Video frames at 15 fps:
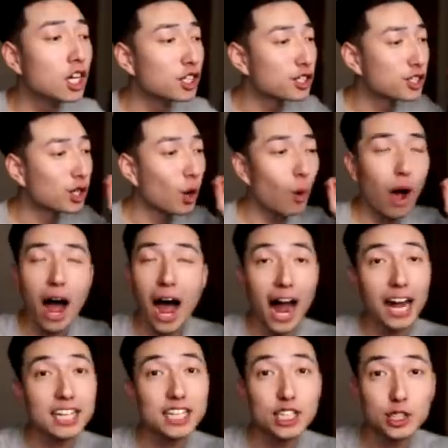So
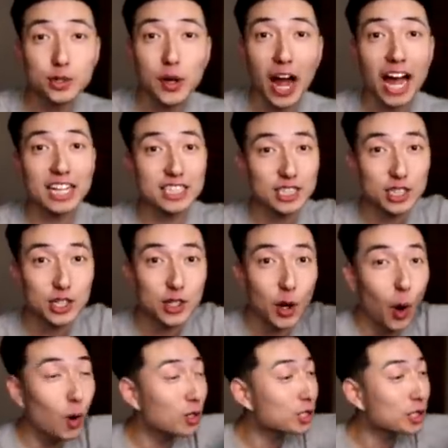I need you guys to
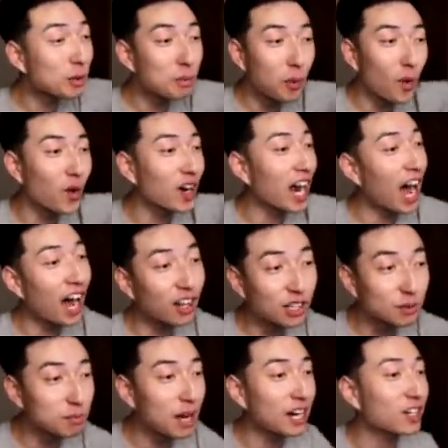go support
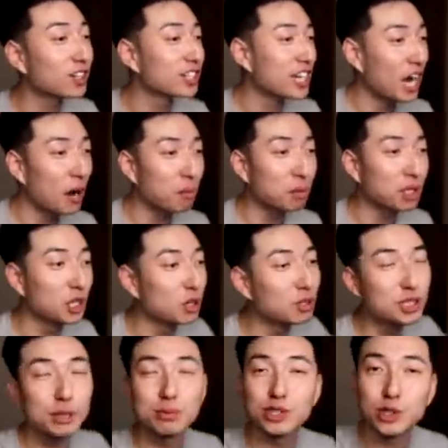Alan Becker down below.
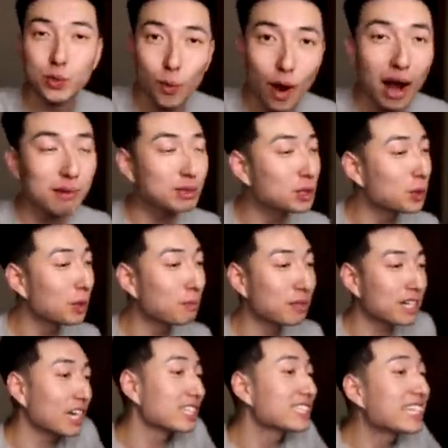Subscribe to him
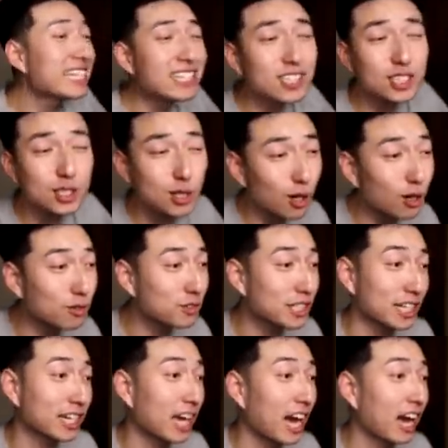because he deserves
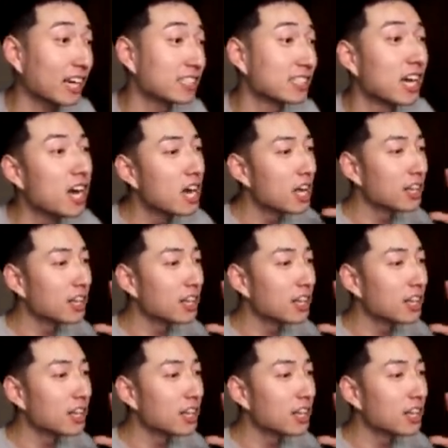it, guys.